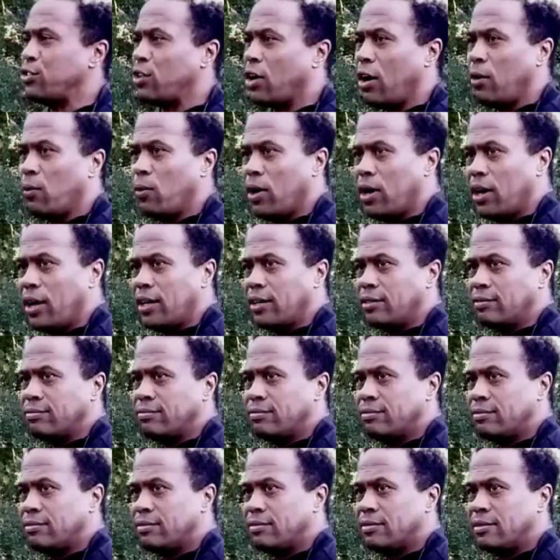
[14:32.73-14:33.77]
draw one,
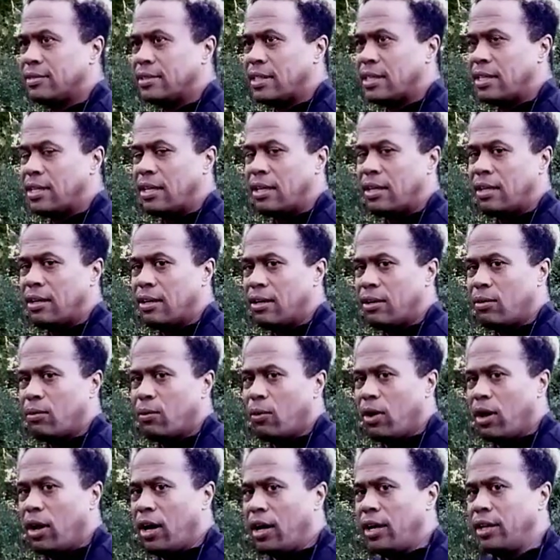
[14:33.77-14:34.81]

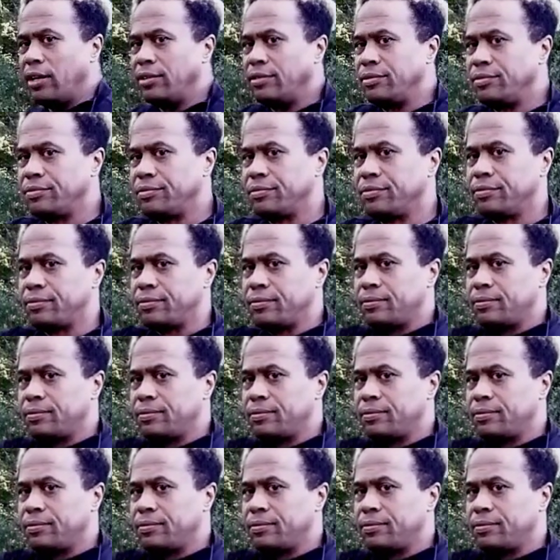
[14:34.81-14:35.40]
one,